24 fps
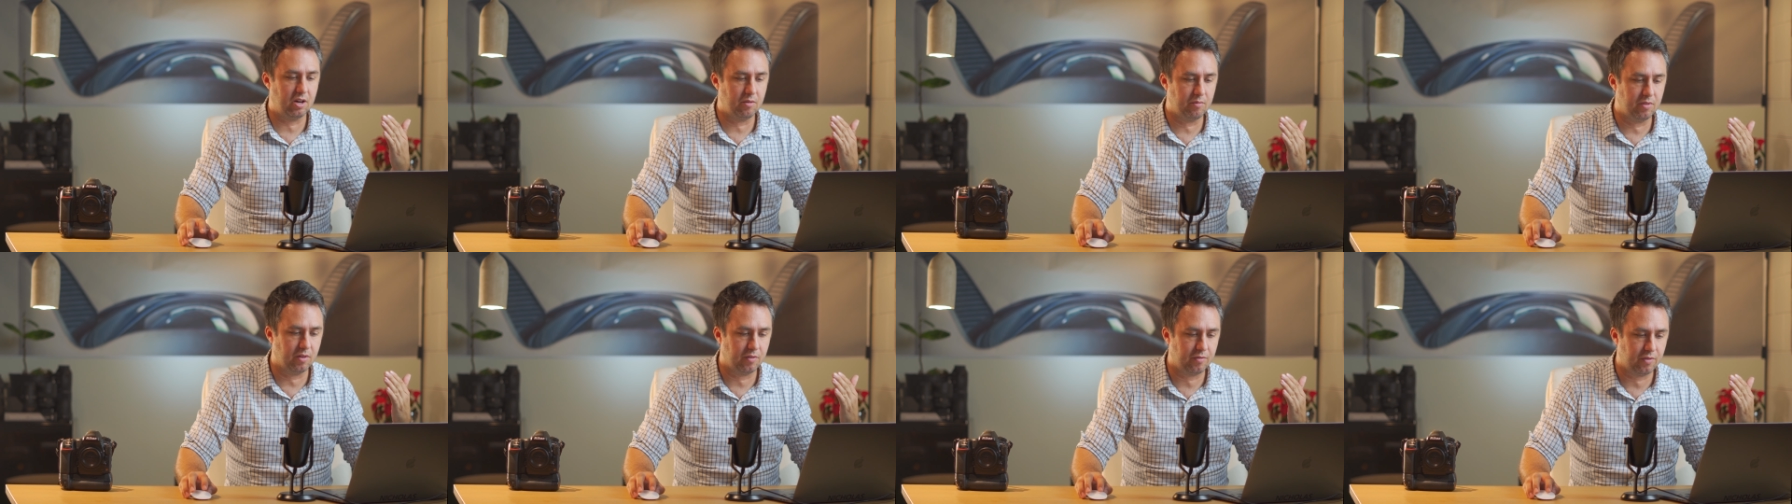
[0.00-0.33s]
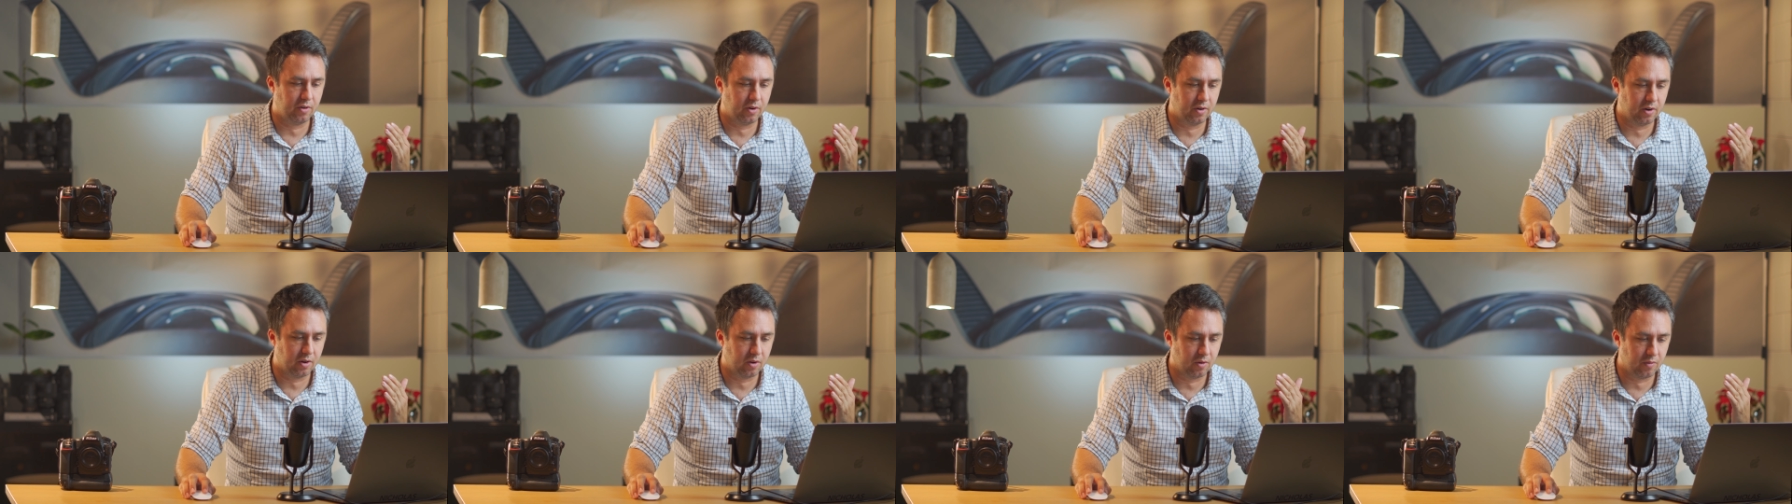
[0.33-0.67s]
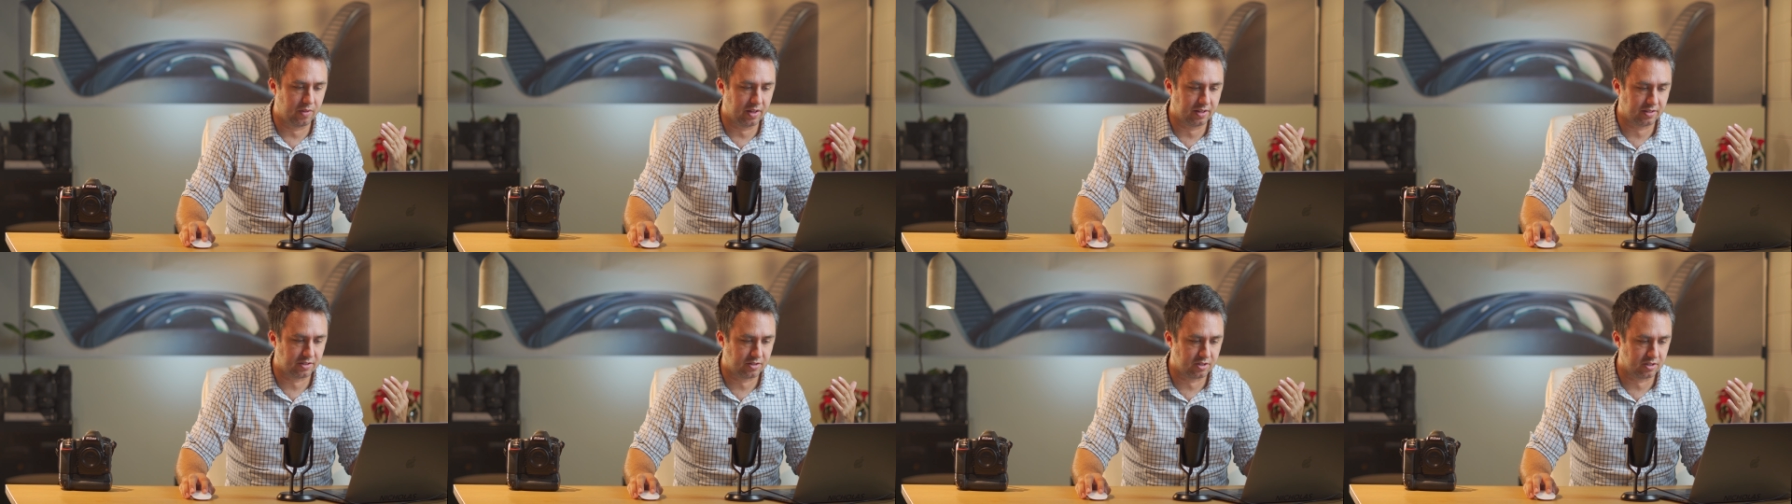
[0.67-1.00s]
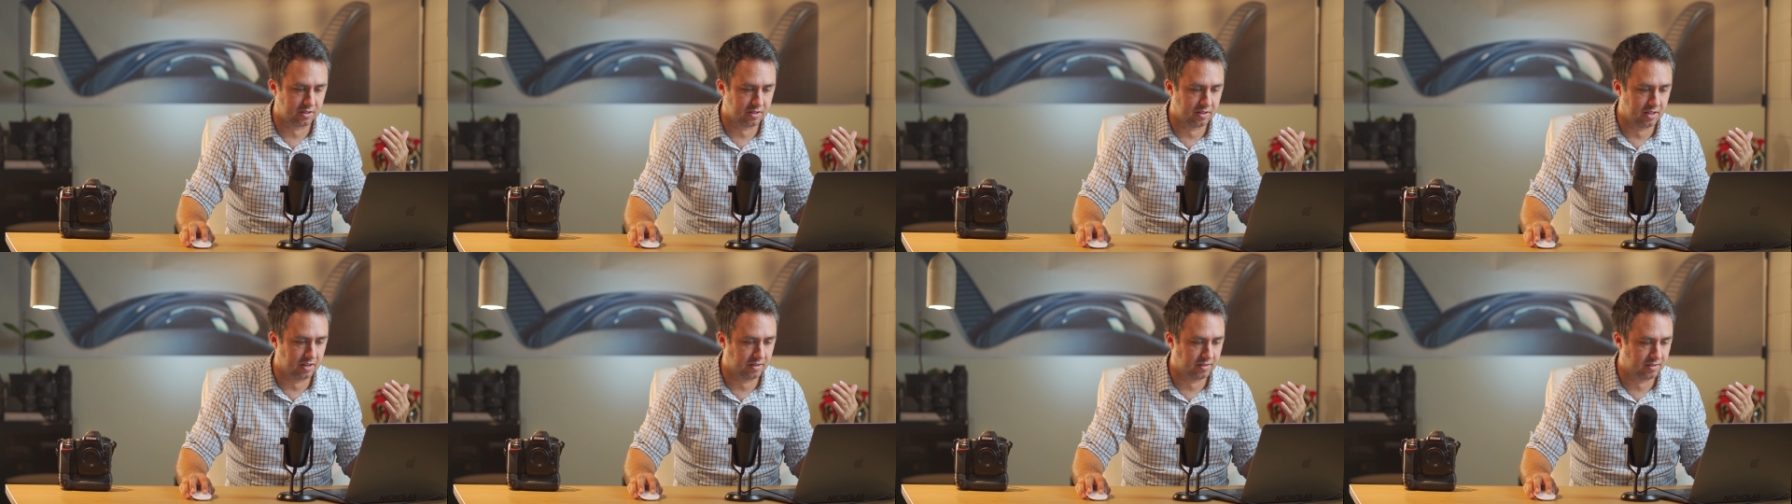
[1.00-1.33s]
of the photo that's just,
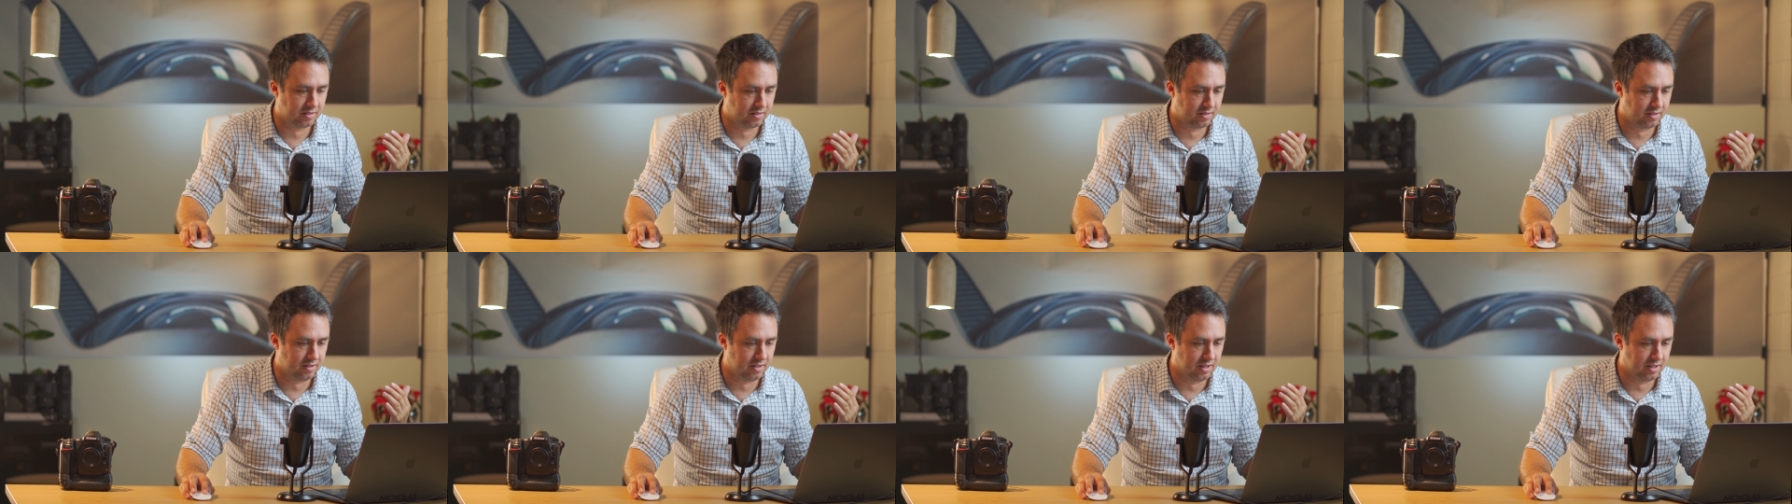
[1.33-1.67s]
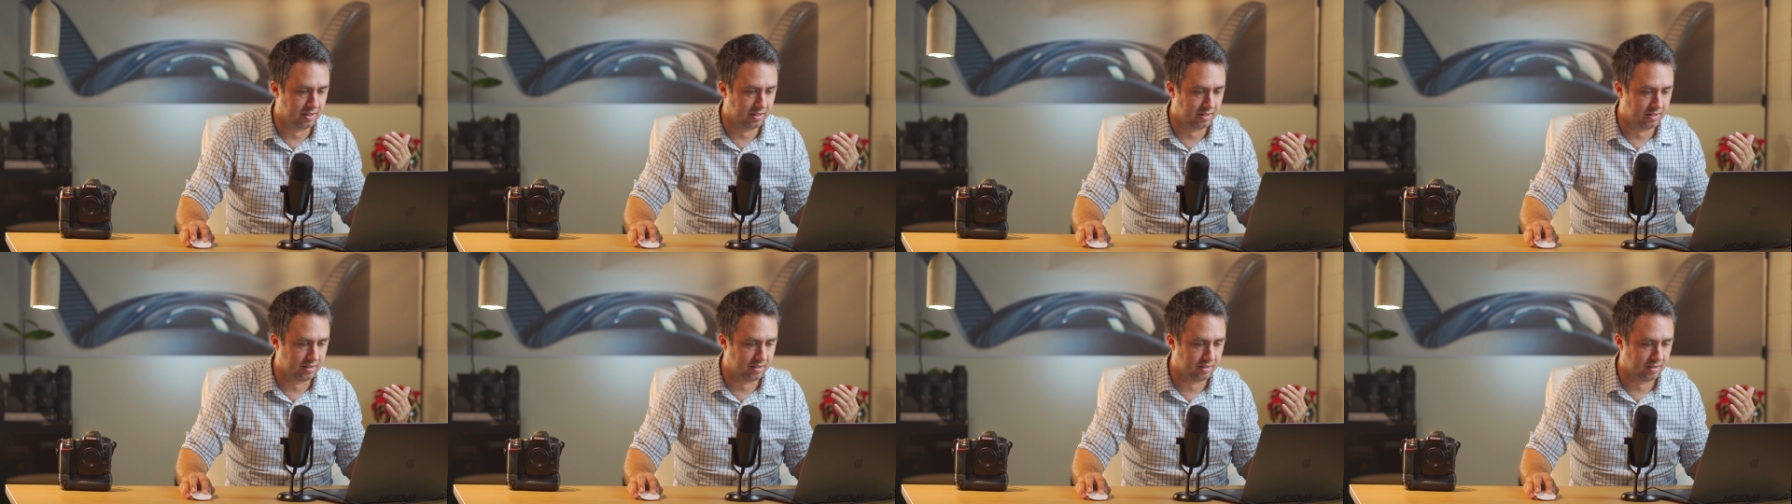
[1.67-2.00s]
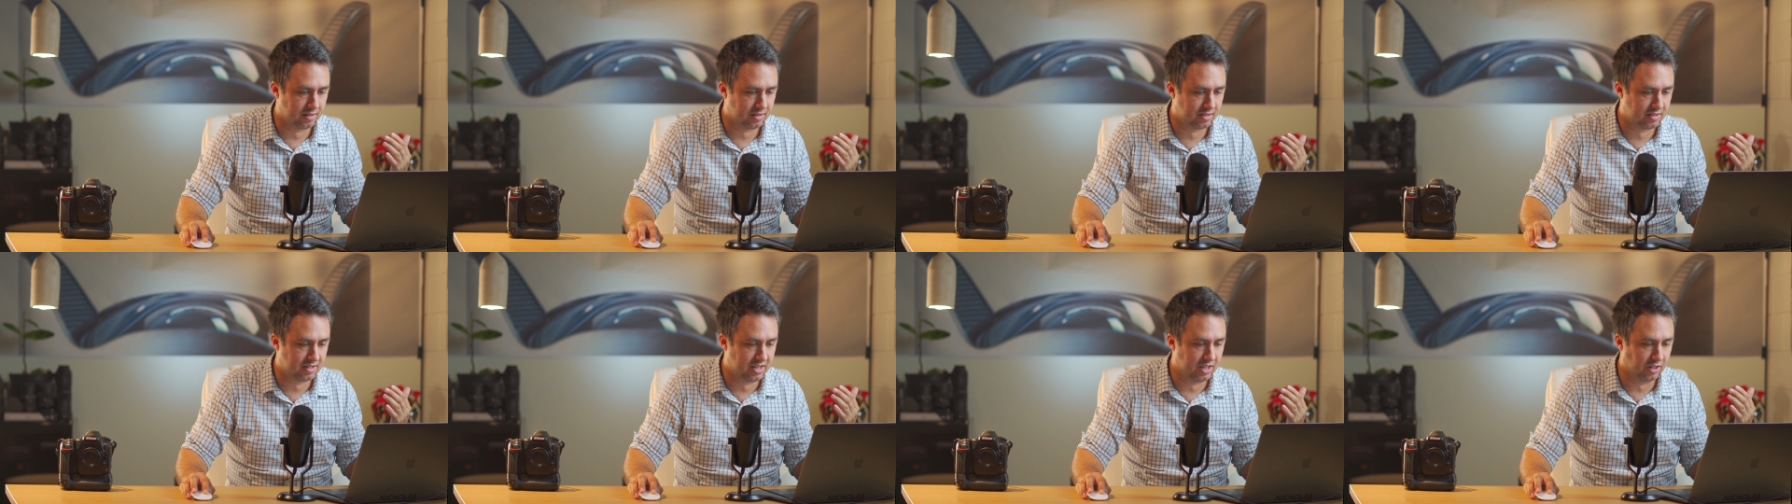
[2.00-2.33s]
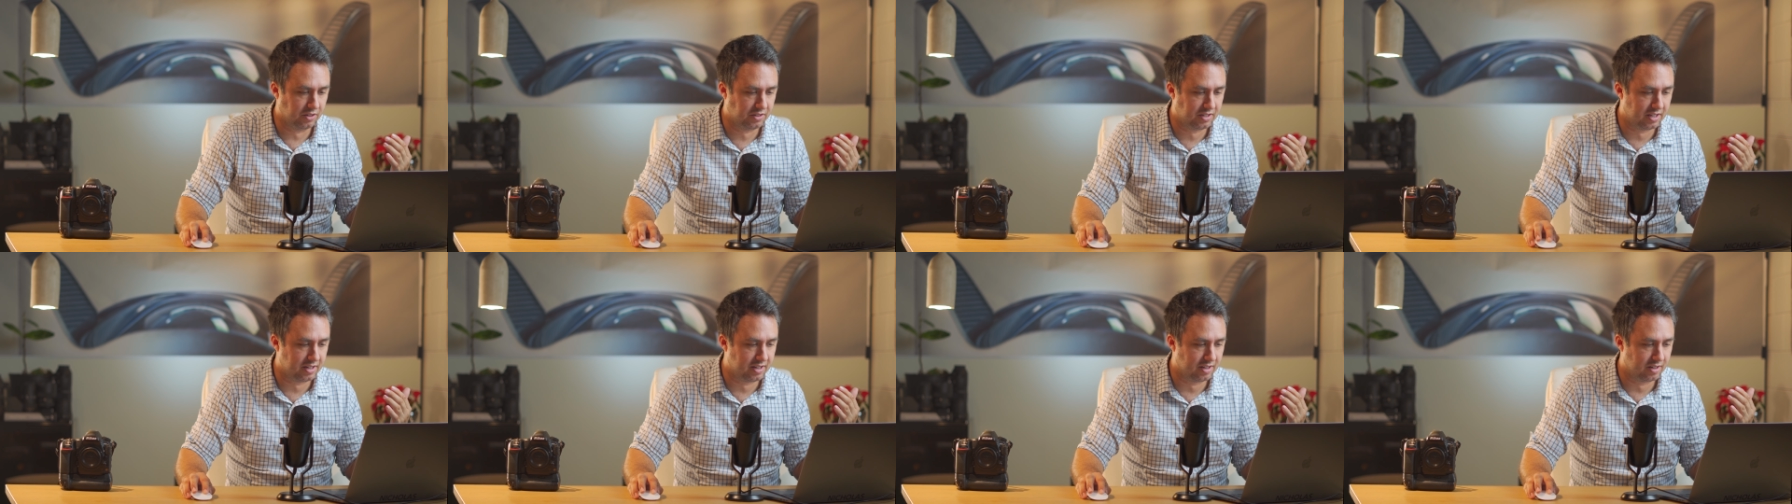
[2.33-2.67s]
it
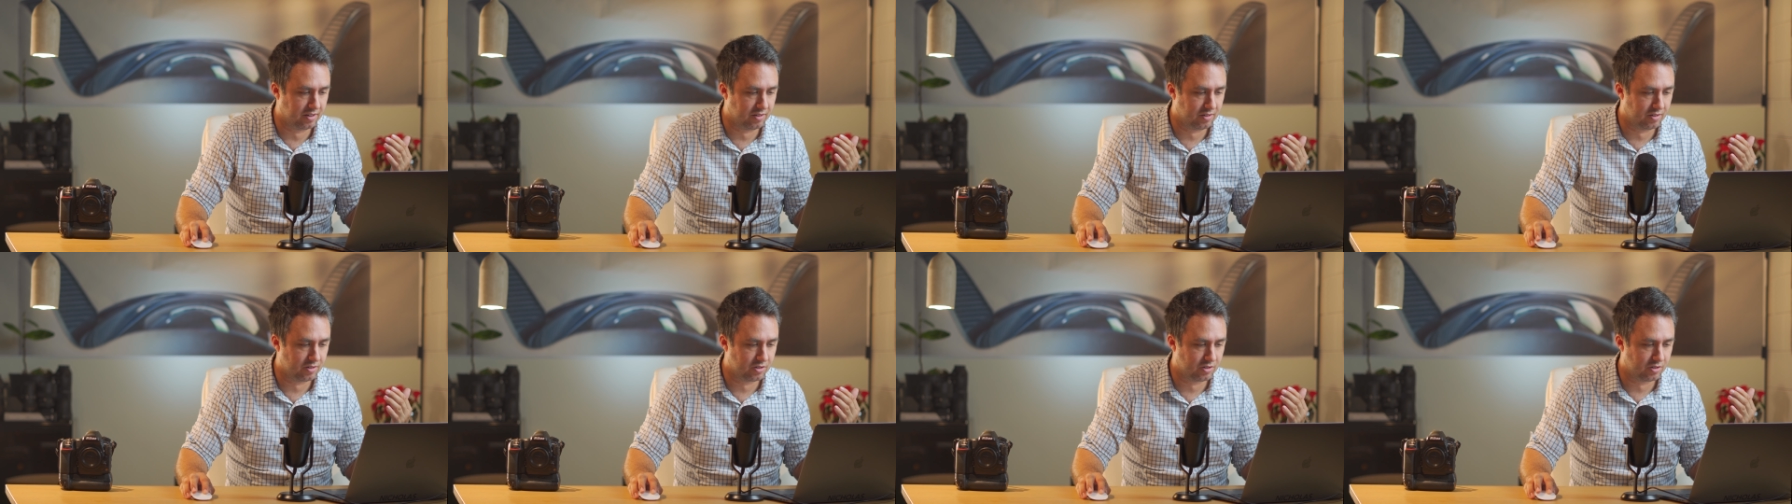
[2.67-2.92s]
tilted it